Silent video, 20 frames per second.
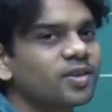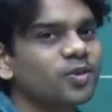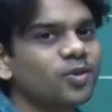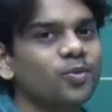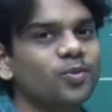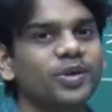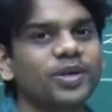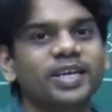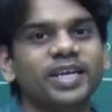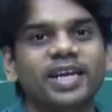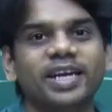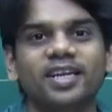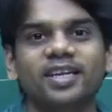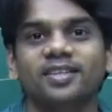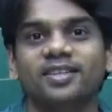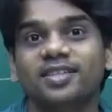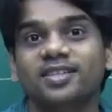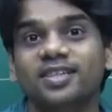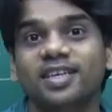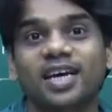you will be getting
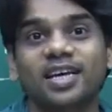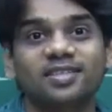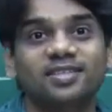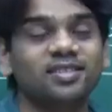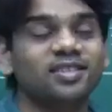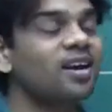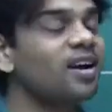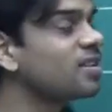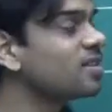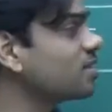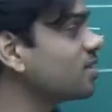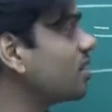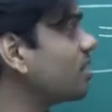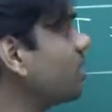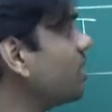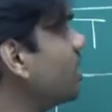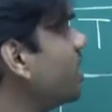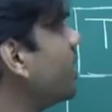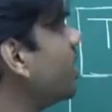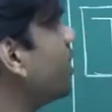this as the answer.
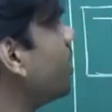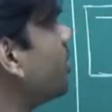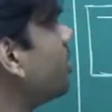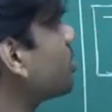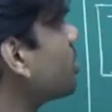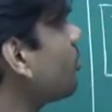It will be